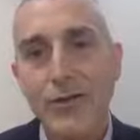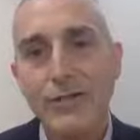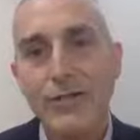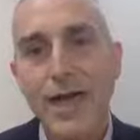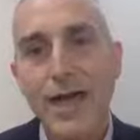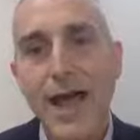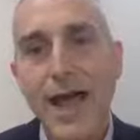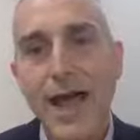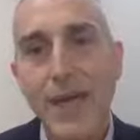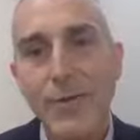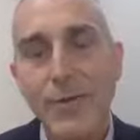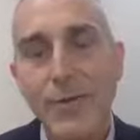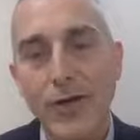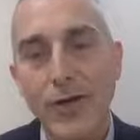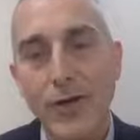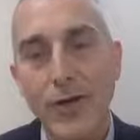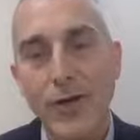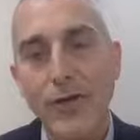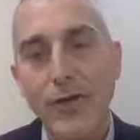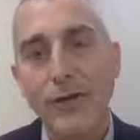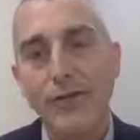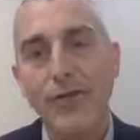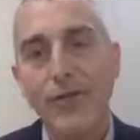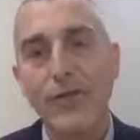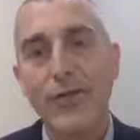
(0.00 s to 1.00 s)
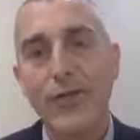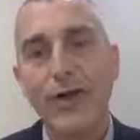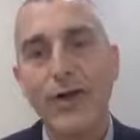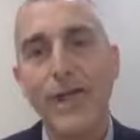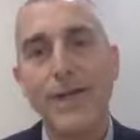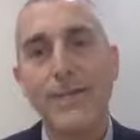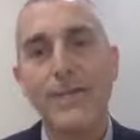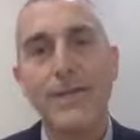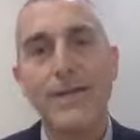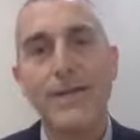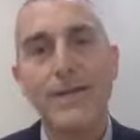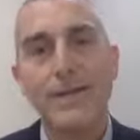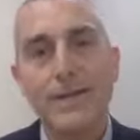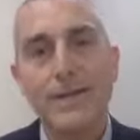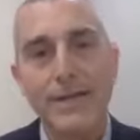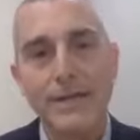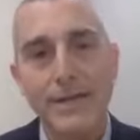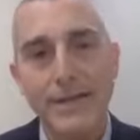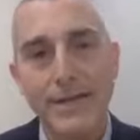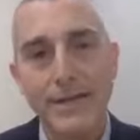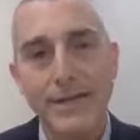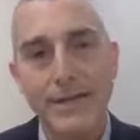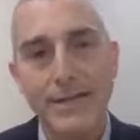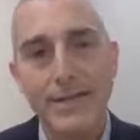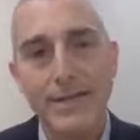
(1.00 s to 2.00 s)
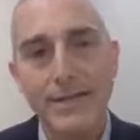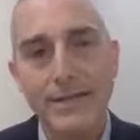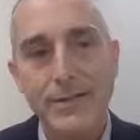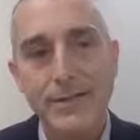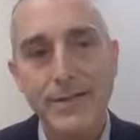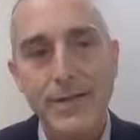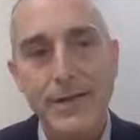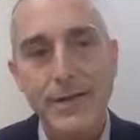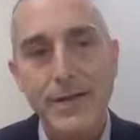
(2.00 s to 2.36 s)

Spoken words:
time ago for a meniscus.